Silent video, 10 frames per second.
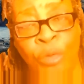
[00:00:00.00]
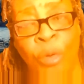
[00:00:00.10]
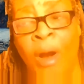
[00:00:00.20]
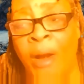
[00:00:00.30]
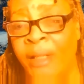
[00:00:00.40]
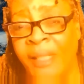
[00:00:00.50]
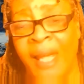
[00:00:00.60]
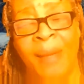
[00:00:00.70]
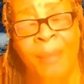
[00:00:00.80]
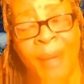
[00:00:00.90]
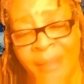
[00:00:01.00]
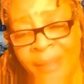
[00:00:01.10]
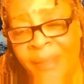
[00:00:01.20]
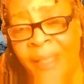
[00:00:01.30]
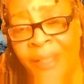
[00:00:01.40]
you are the same as
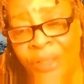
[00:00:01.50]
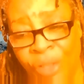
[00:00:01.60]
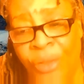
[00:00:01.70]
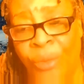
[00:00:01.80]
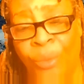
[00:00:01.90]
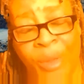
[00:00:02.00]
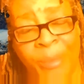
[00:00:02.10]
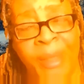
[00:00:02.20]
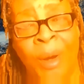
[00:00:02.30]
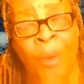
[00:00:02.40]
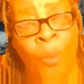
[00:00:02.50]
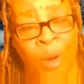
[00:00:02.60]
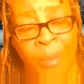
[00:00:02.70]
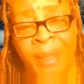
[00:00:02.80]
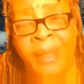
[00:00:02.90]
a cisgender woman, a
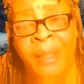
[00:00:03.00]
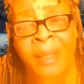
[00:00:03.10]
woman.